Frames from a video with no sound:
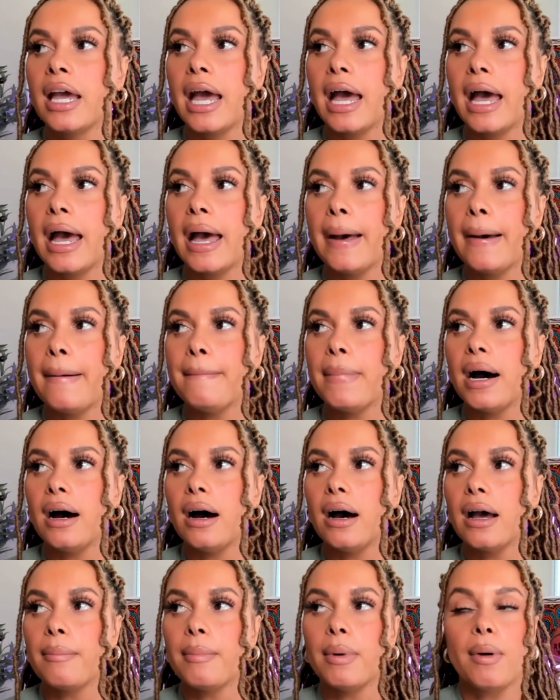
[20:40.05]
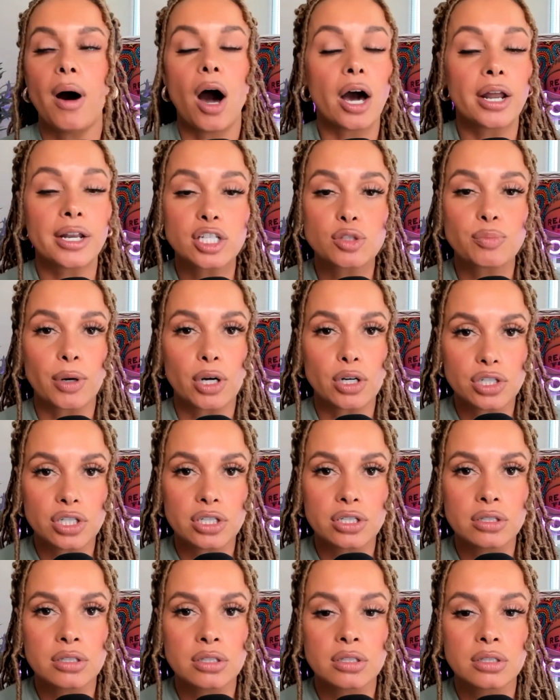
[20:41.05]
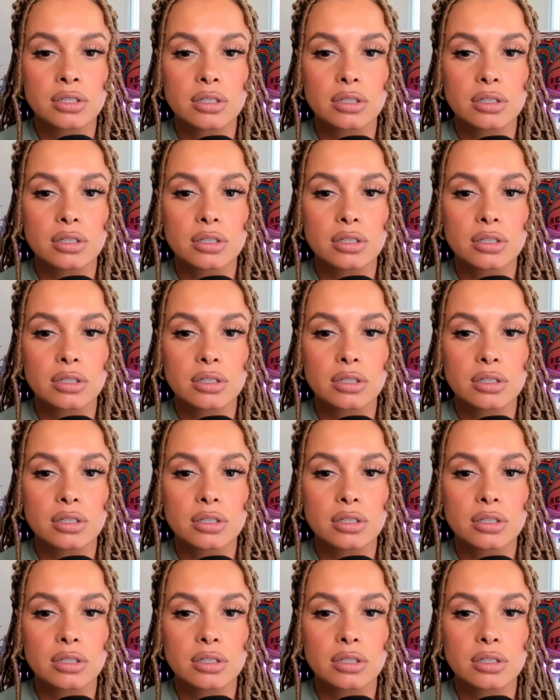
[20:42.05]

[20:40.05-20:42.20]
am an honest person.